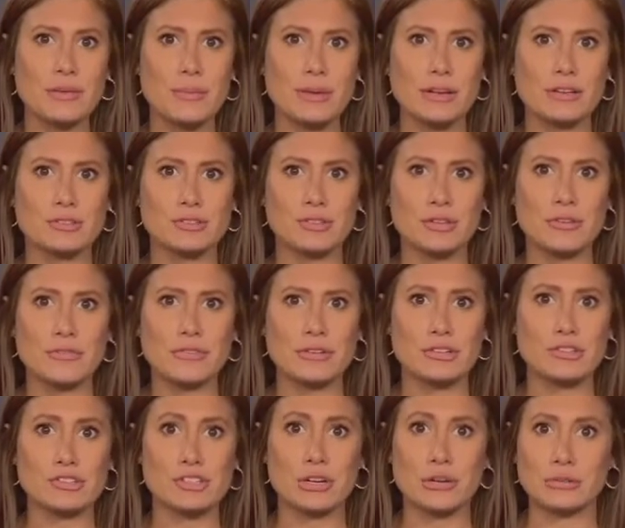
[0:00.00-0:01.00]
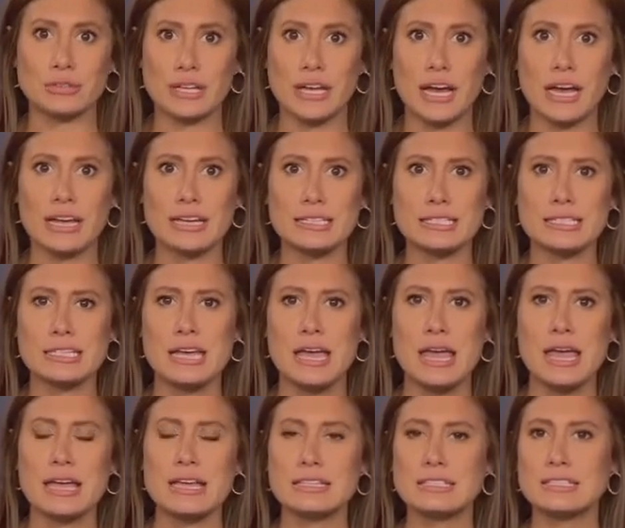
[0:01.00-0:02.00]
Minister Fitzgerald Hines
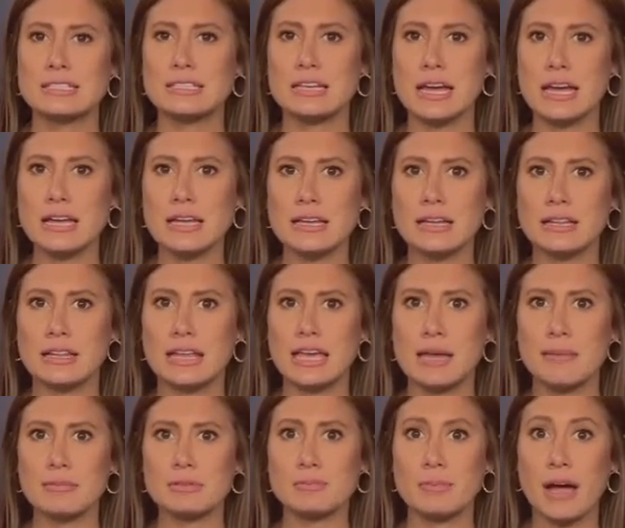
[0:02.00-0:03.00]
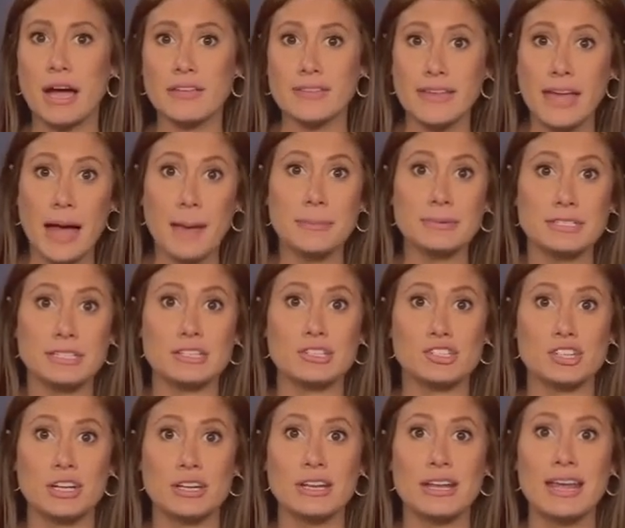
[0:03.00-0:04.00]
is denying claims by the
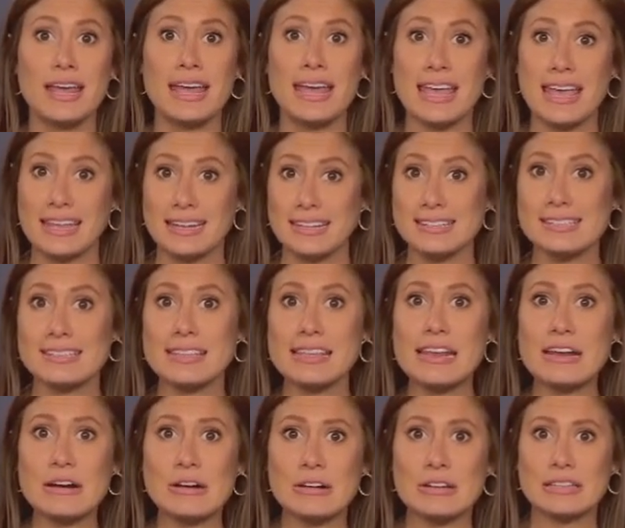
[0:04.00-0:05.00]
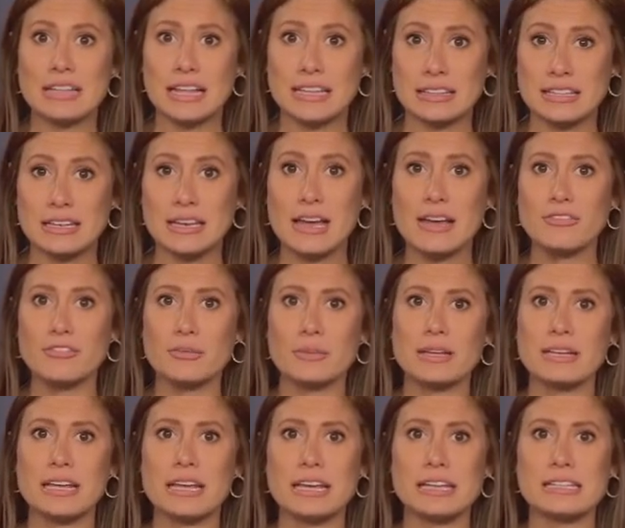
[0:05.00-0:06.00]
opposition and its leader that the
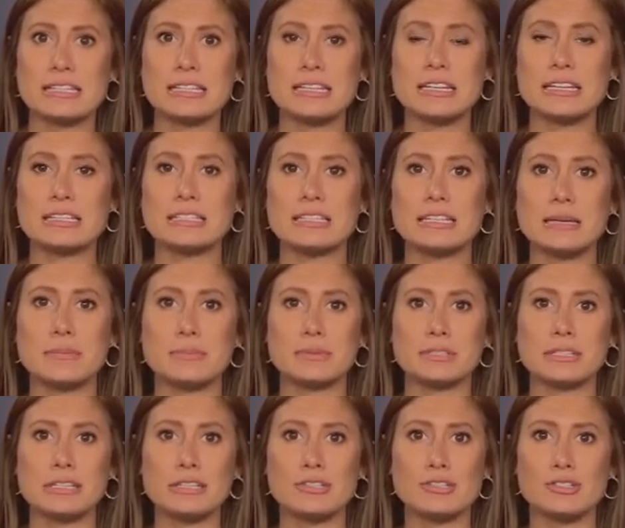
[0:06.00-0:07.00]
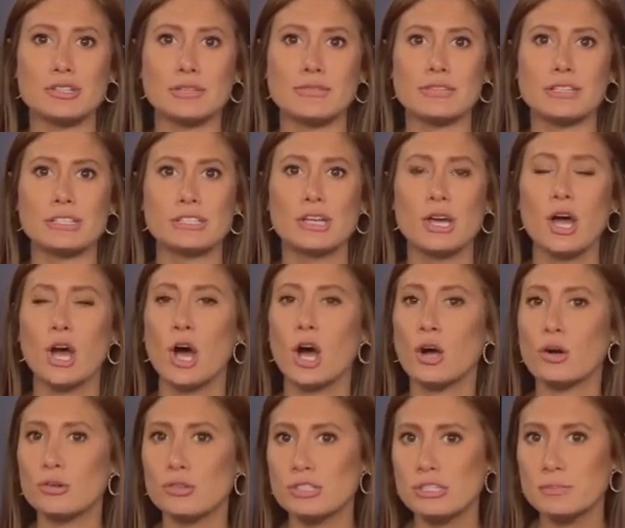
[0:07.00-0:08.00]
government and TNT Police Service
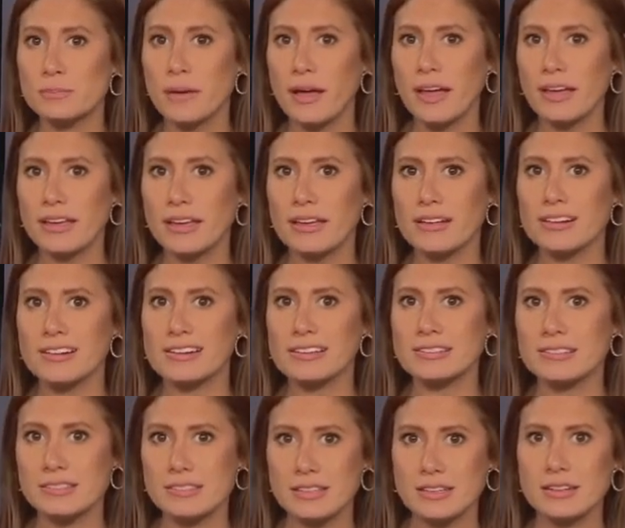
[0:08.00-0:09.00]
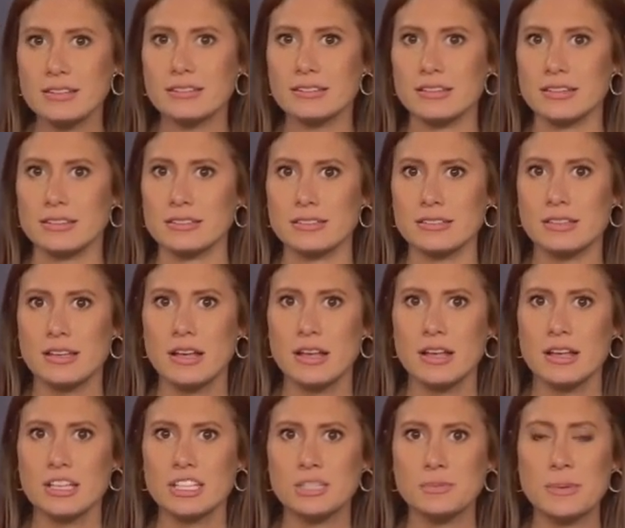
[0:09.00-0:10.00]
are spying on citizens.
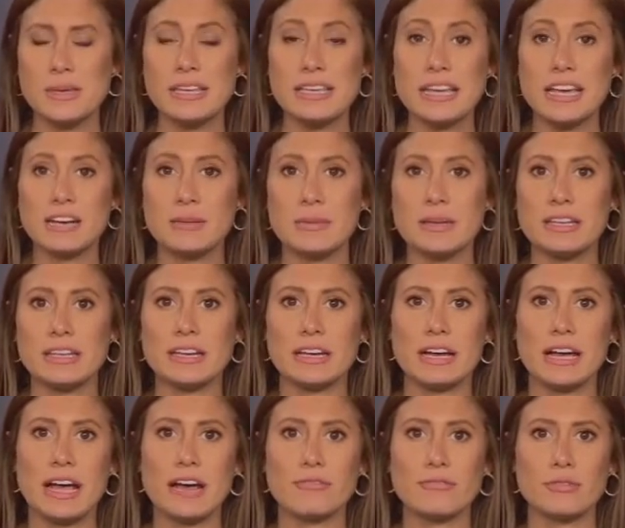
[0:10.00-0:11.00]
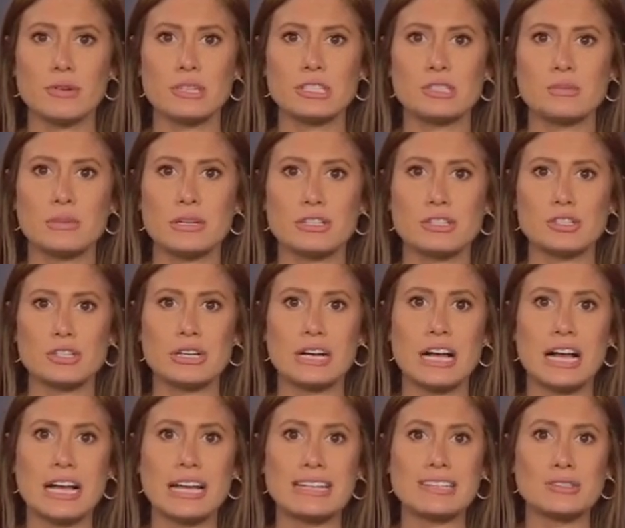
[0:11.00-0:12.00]
Speaking at a media conference, Minister
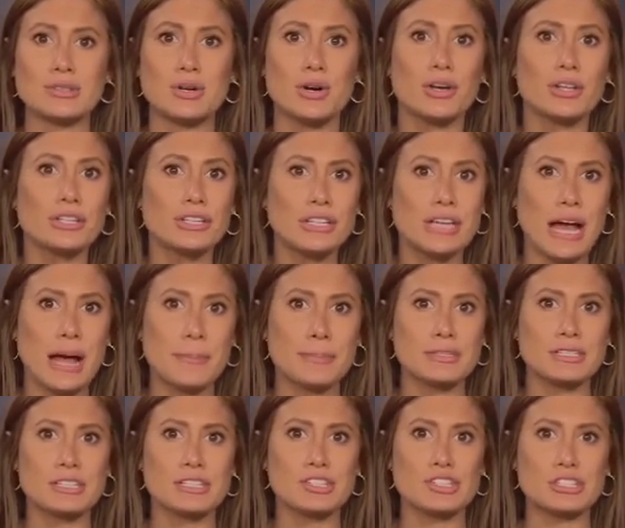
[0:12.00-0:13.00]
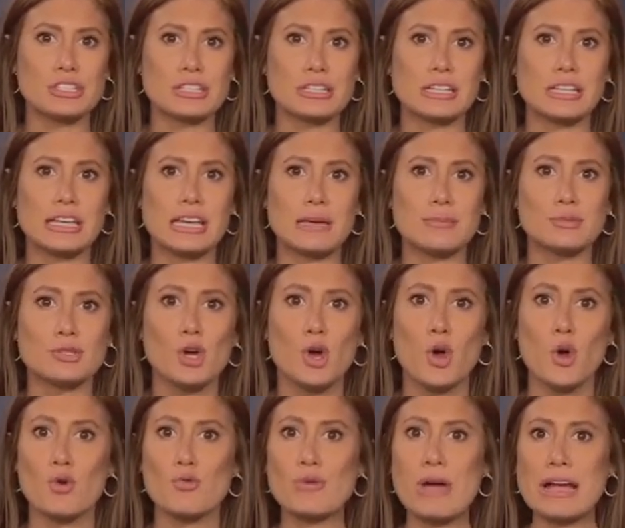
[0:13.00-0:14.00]
Hines called the opposition's claims
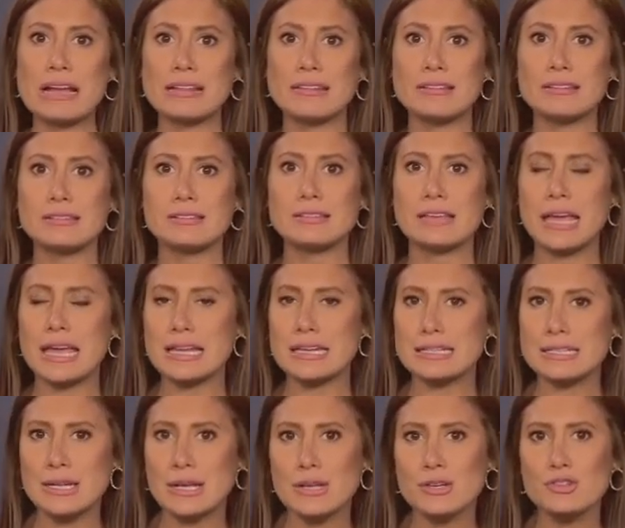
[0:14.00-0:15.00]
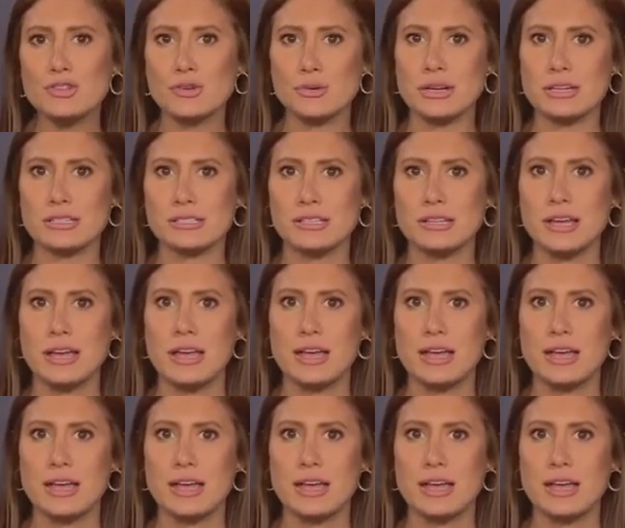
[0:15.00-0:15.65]
reckless and dangerous.